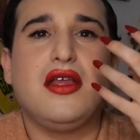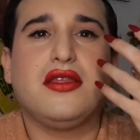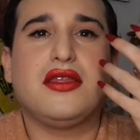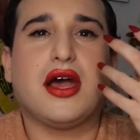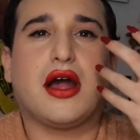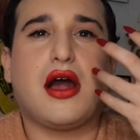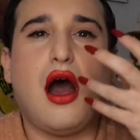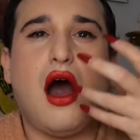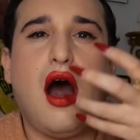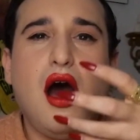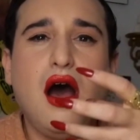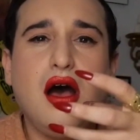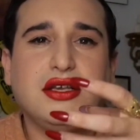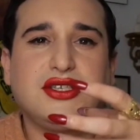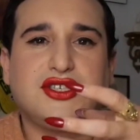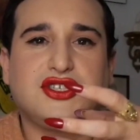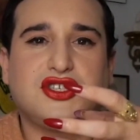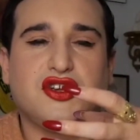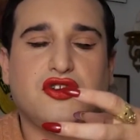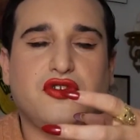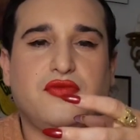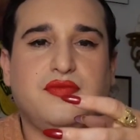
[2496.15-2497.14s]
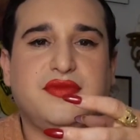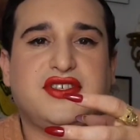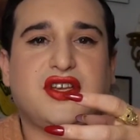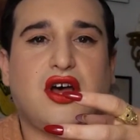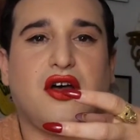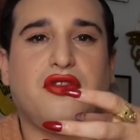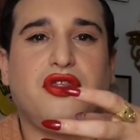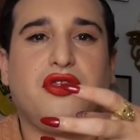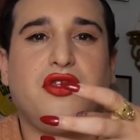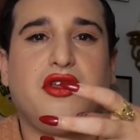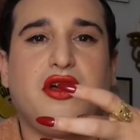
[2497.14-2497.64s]
the costumes
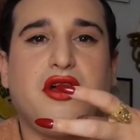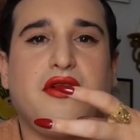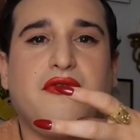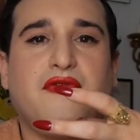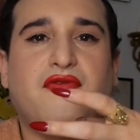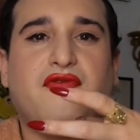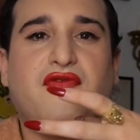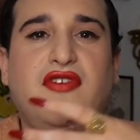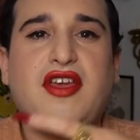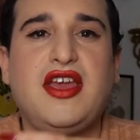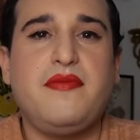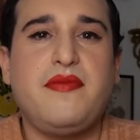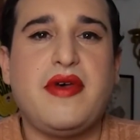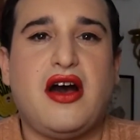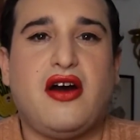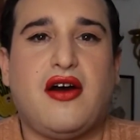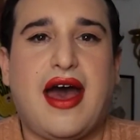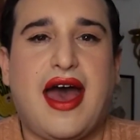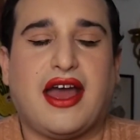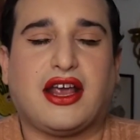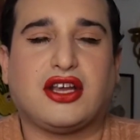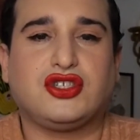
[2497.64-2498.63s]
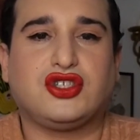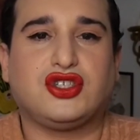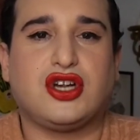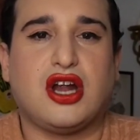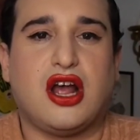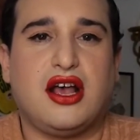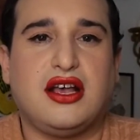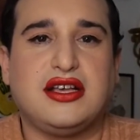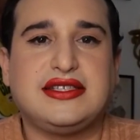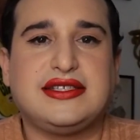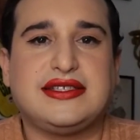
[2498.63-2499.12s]
on the female
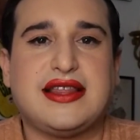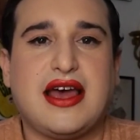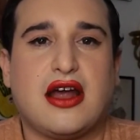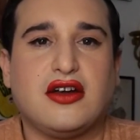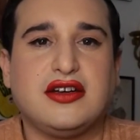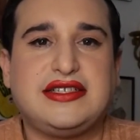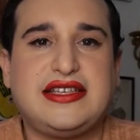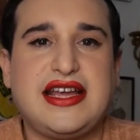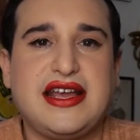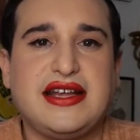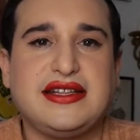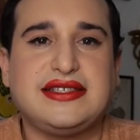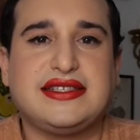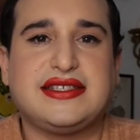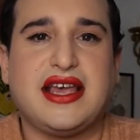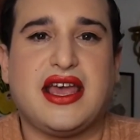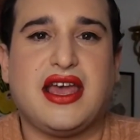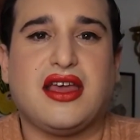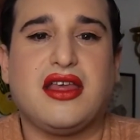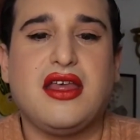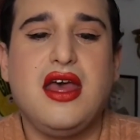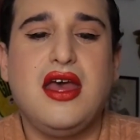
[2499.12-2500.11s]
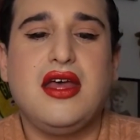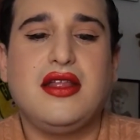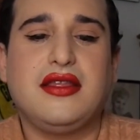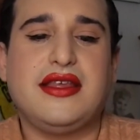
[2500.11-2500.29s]
extras that are dancing,